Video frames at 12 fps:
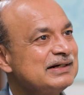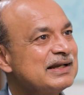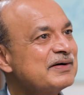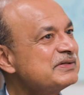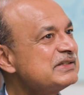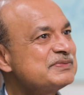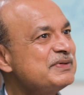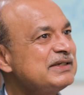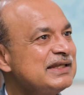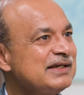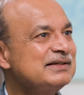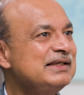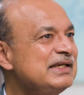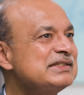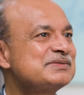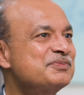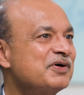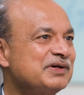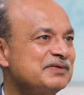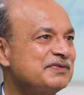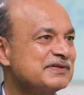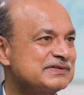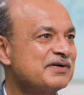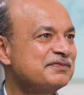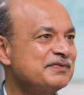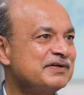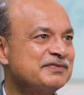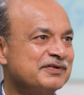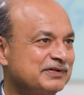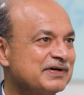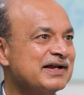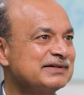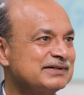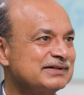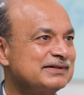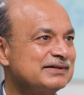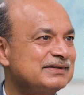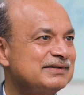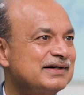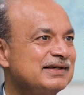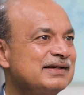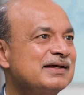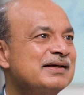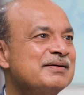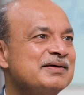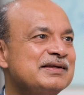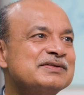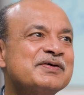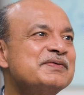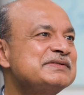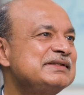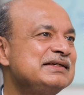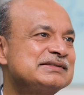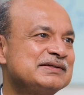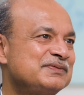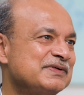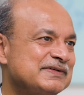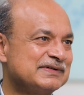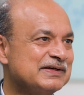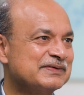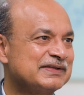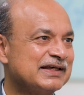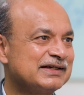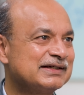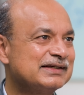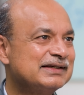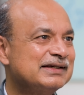Nowadays, we take a lease model for software for granted, yes, right? But in those days, it a new thing.